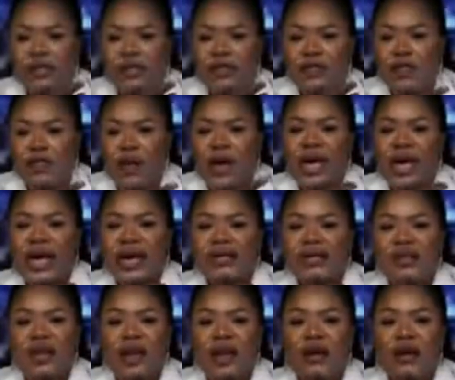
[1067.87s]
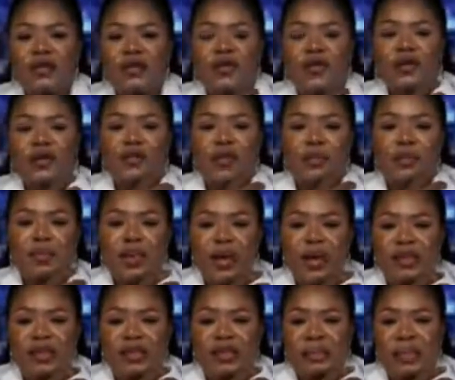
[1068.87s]
forecast for
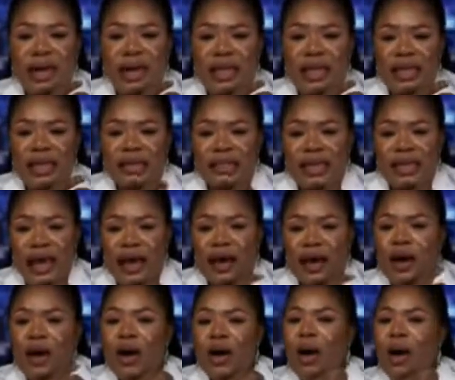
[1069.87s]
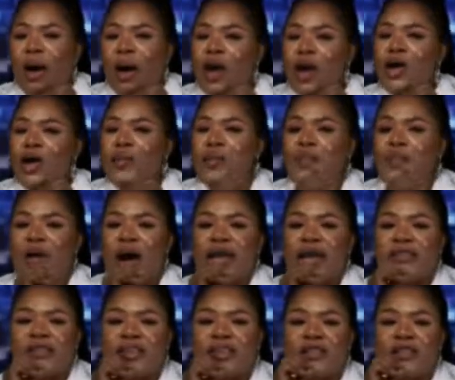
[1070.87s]
robust demand this year. Oil
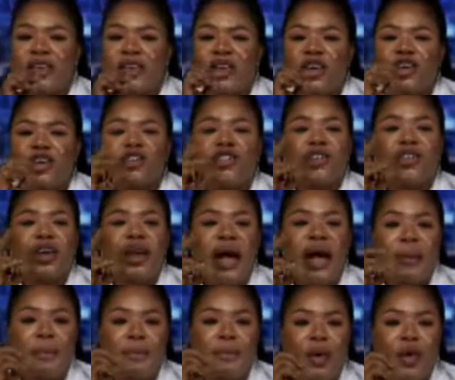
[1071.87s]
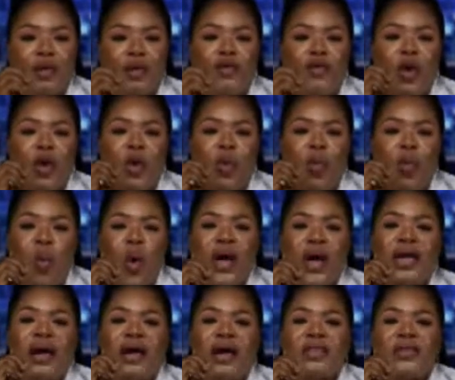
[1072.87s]
prices shot above
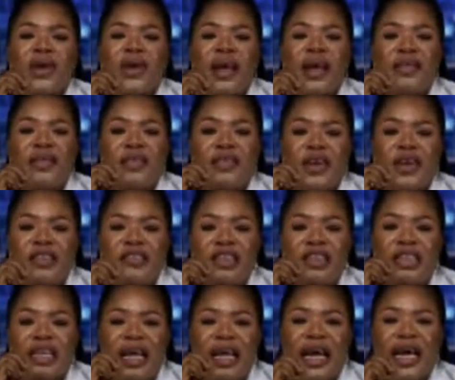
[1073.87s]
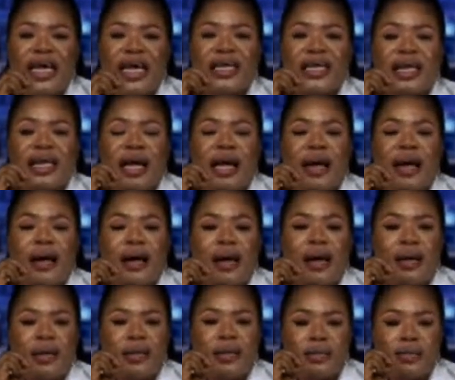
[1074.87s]
$139
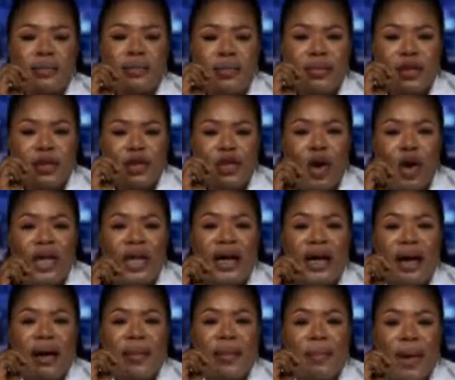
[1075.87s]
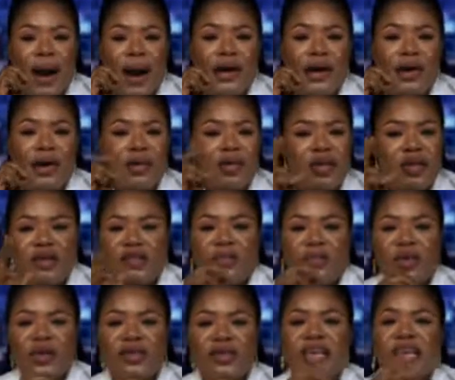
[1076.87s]
a barrel this
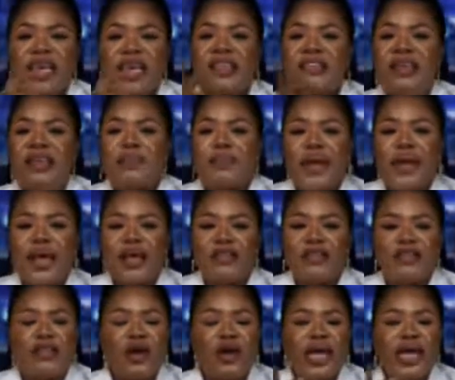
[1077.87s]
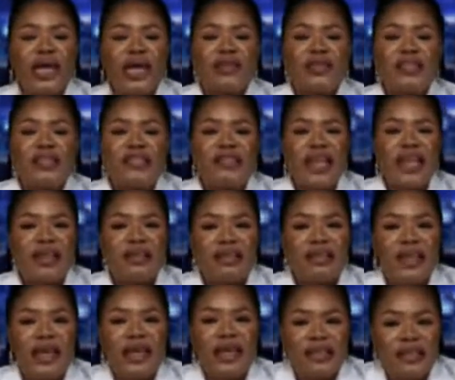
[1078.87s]
month, hitting peaks not even
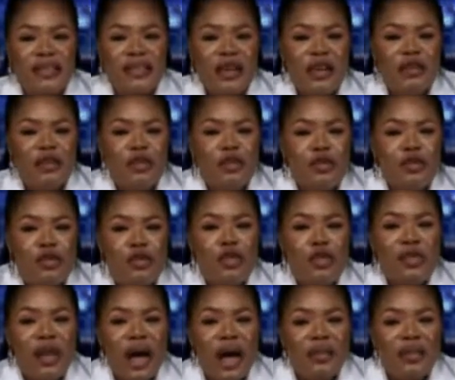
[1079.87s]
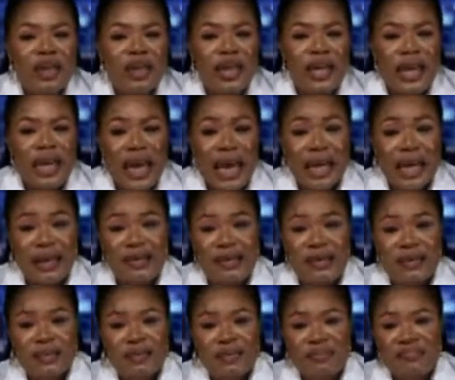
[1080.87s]
seen since 2008.
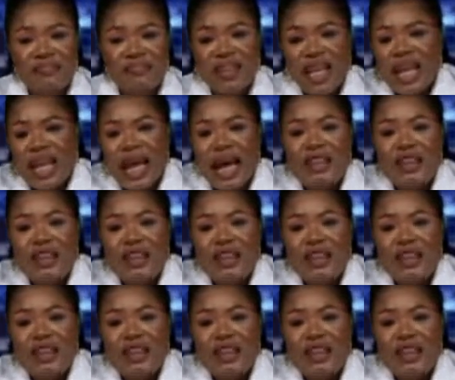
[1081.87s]
As